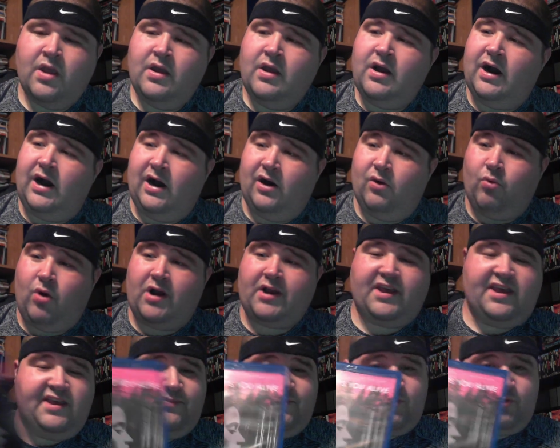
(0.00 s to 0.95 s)
What
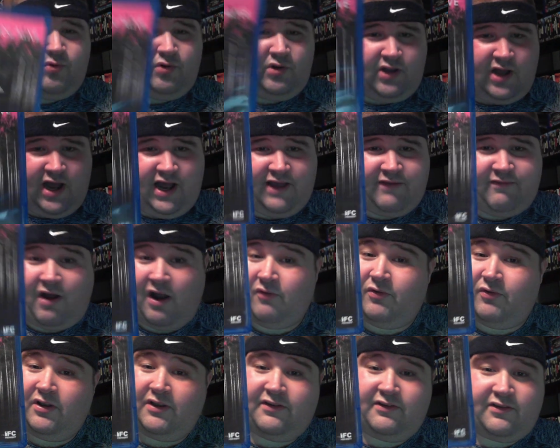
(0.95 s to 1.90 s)
Keeps You Alive? I
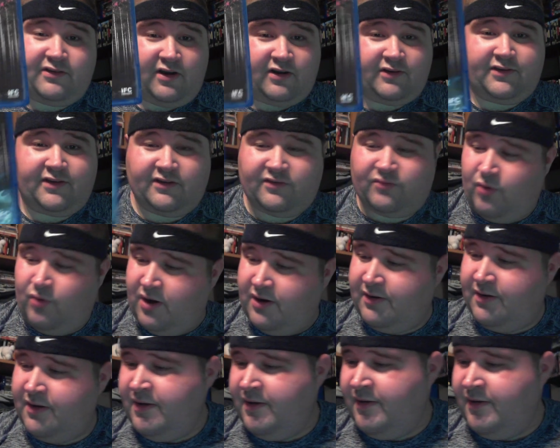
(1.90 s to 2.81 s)
really dug this one.